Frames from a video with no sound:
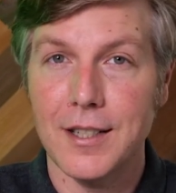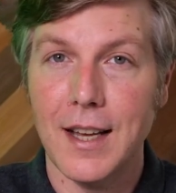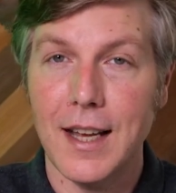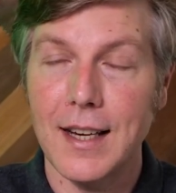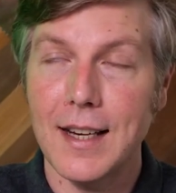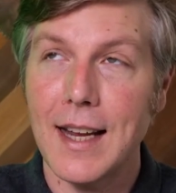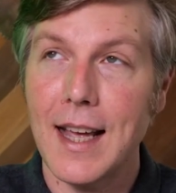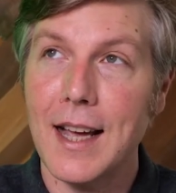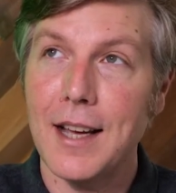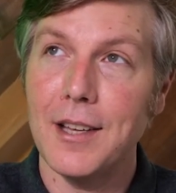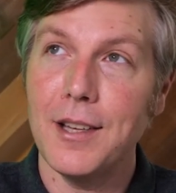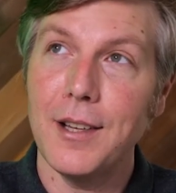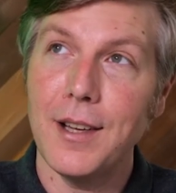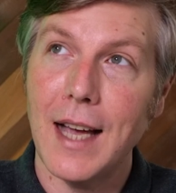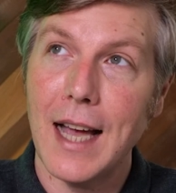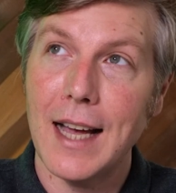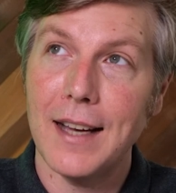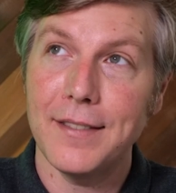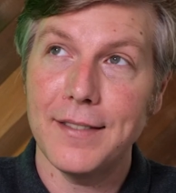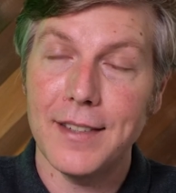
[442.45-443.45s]
And now you
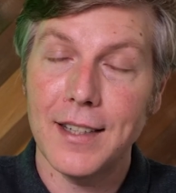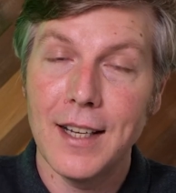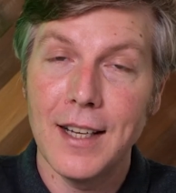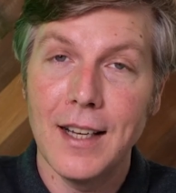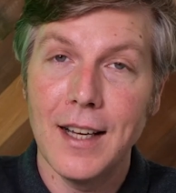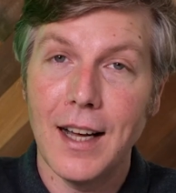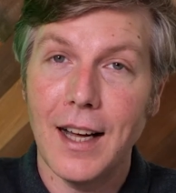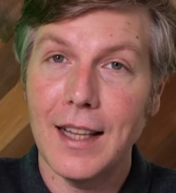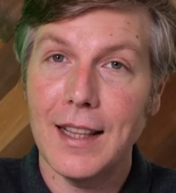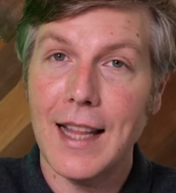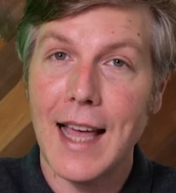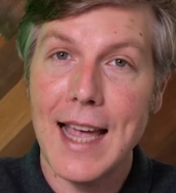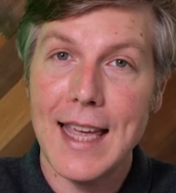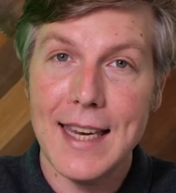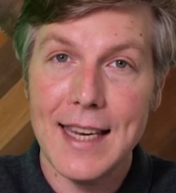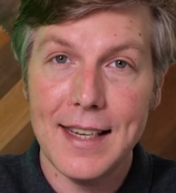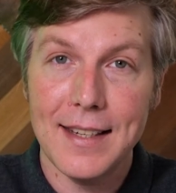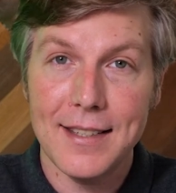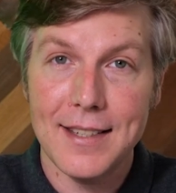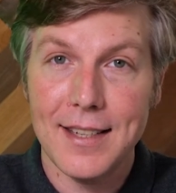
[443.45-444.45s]
have a
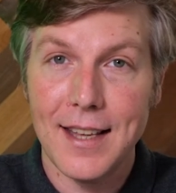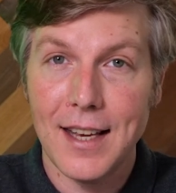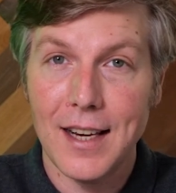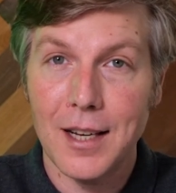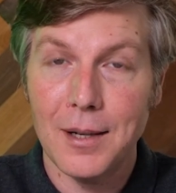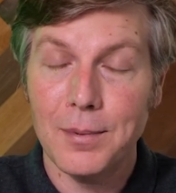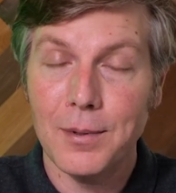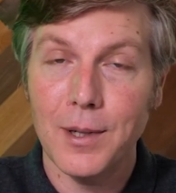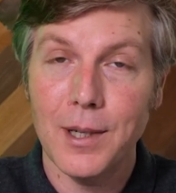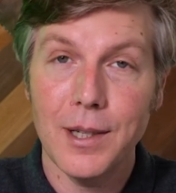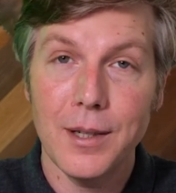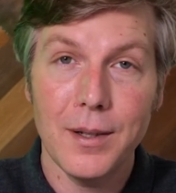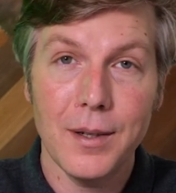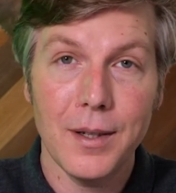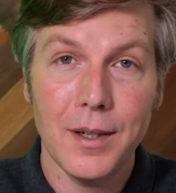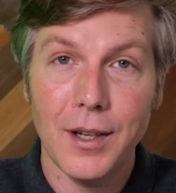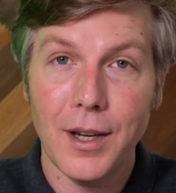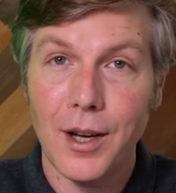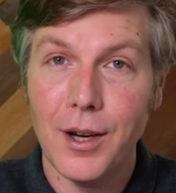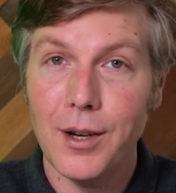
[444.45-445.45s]
lighting setup where you
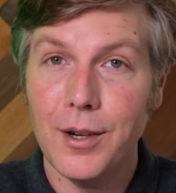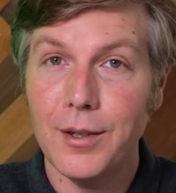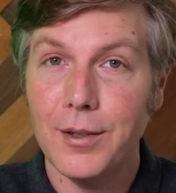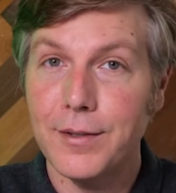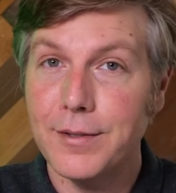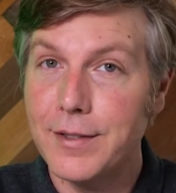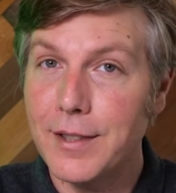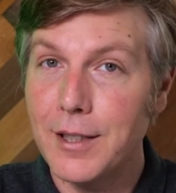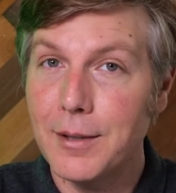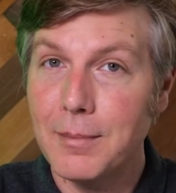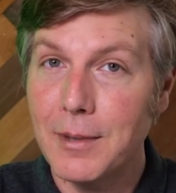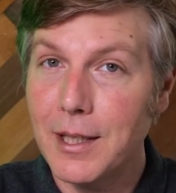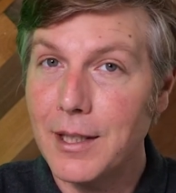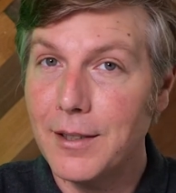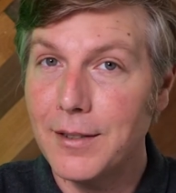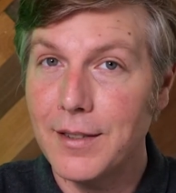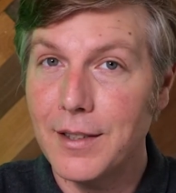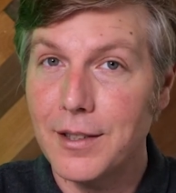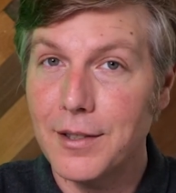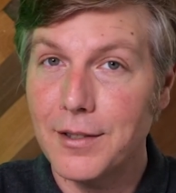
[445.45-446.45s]
can go film
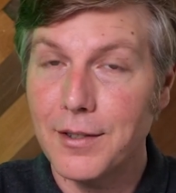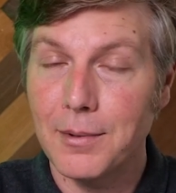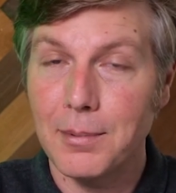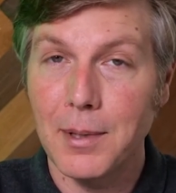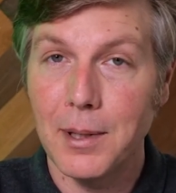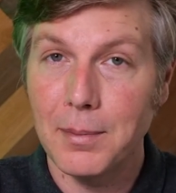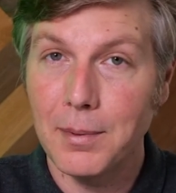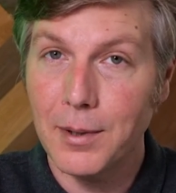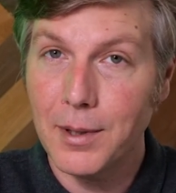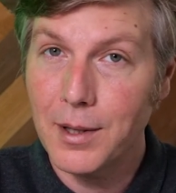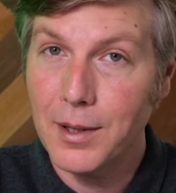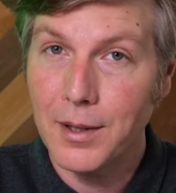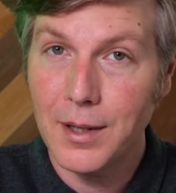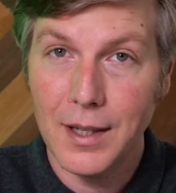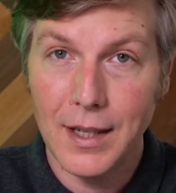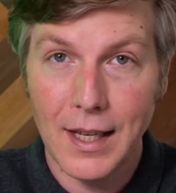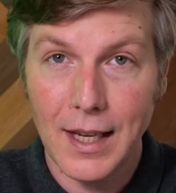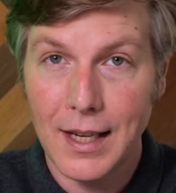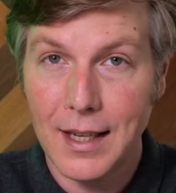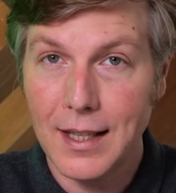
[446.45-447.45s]
interviews for people. You
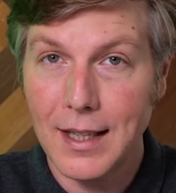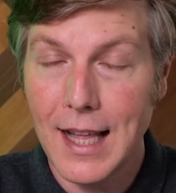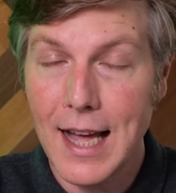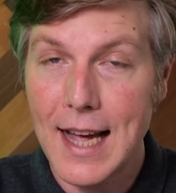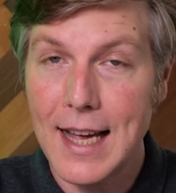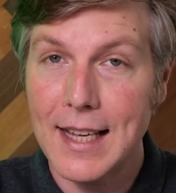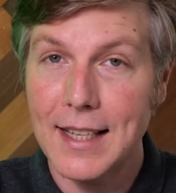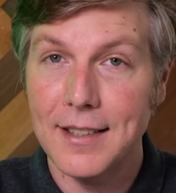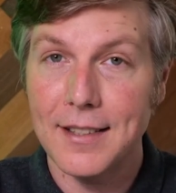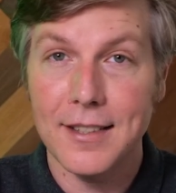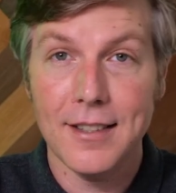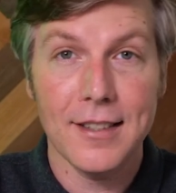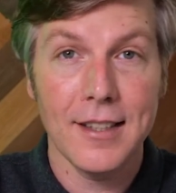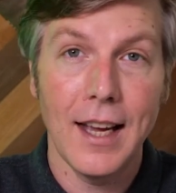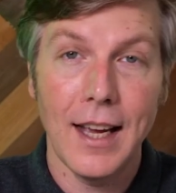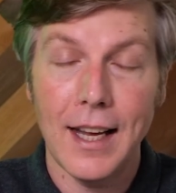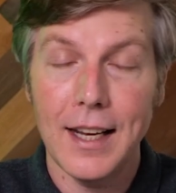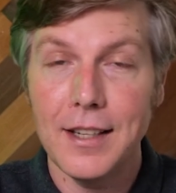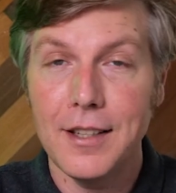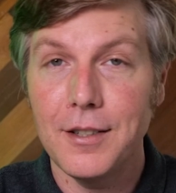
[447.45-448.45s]
can get clients
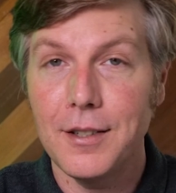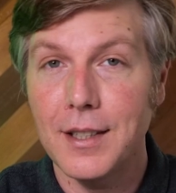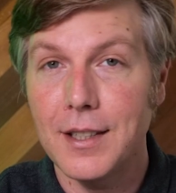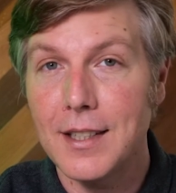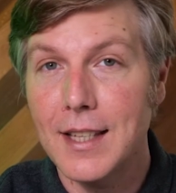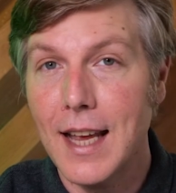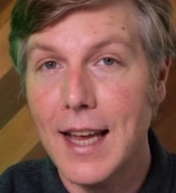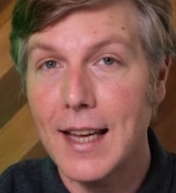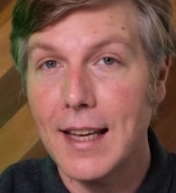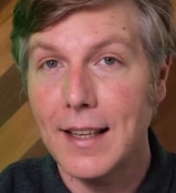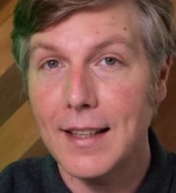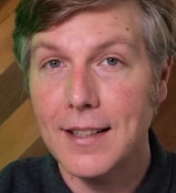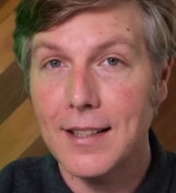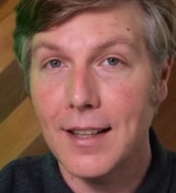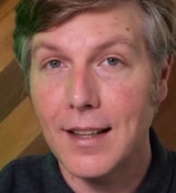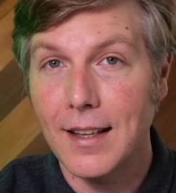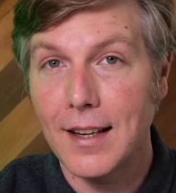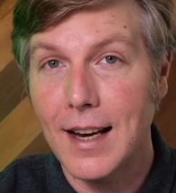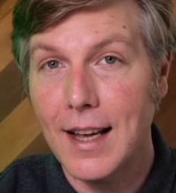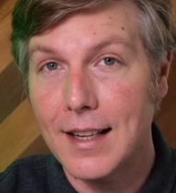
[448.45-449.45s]
and you can take it to
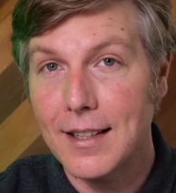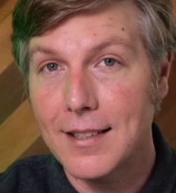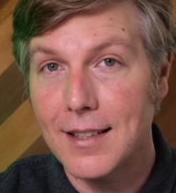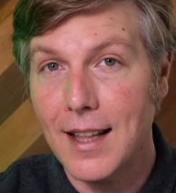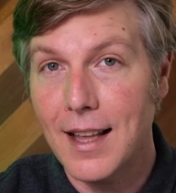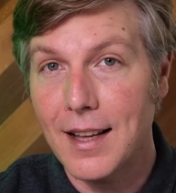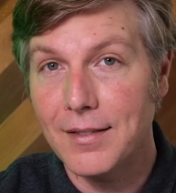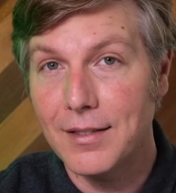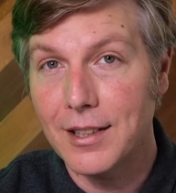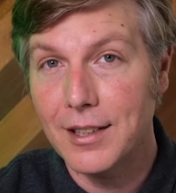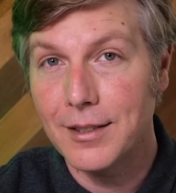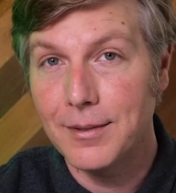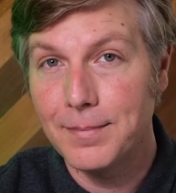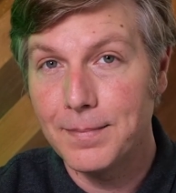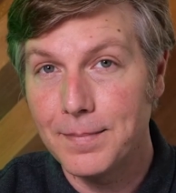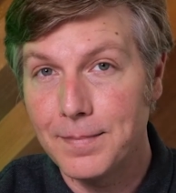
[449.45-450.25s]
the next level.